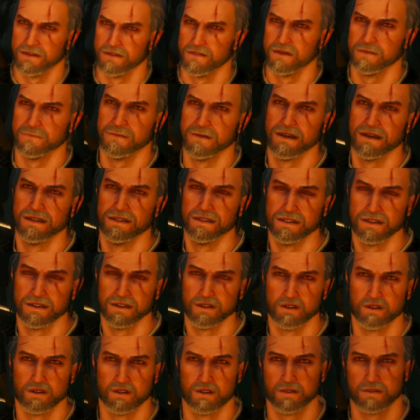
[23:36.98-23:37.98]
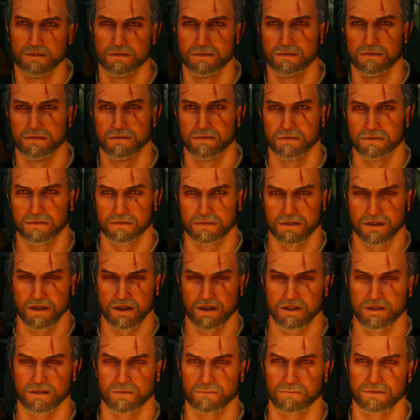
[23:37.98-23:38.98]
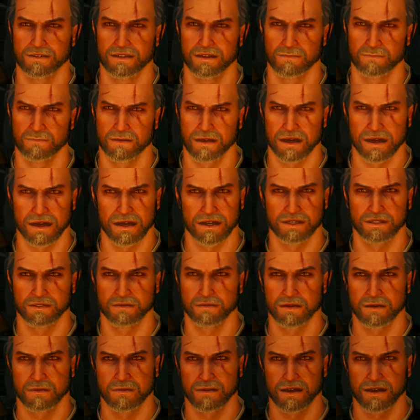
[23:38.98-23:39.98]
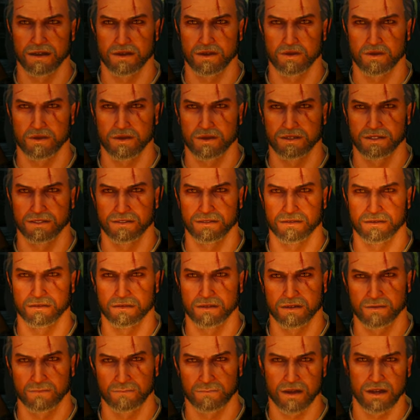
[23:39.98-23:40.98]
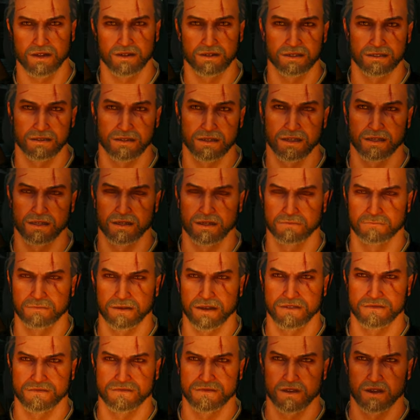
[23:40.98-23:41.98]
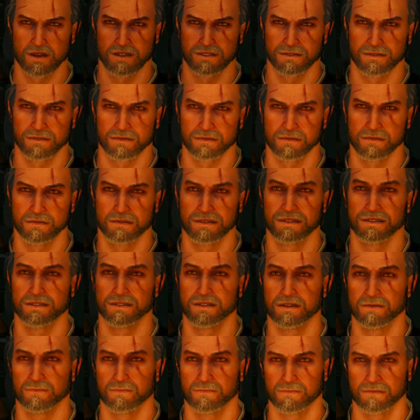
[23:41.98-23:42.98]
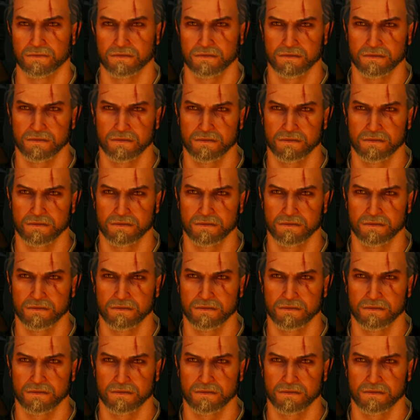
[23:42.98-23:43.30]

Not even passing through? Daughter's medium height. About twenty. Her mother's thin, about forty. Seen them?